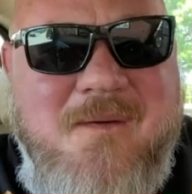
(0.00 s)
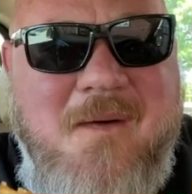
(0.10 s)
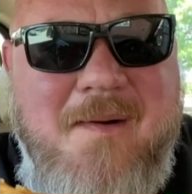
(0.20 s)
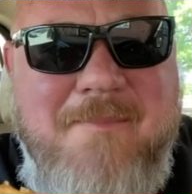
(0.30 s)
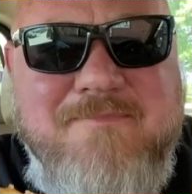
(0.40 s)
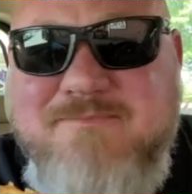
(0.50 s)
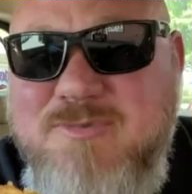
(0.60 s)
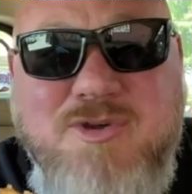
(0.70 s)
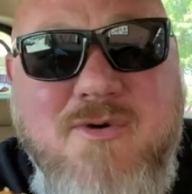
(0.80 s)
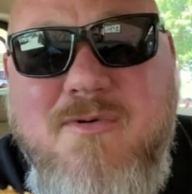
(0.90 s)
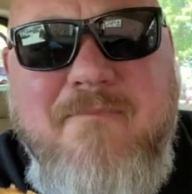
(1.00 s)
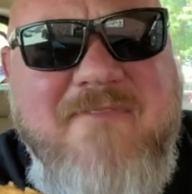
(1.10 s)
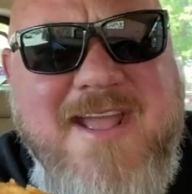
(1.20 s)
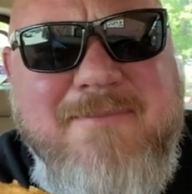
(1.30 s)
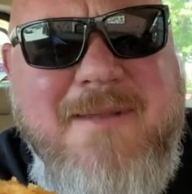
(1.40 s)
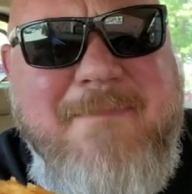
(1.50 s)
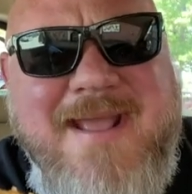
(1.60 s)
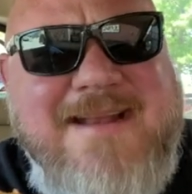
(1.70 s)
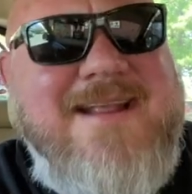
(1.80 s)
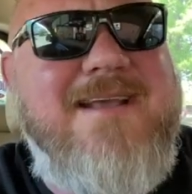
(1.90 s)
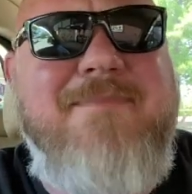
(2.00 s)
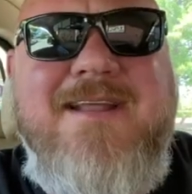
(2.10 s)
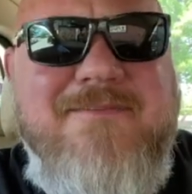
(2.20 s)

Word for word: Um, you go to a family picnic, man.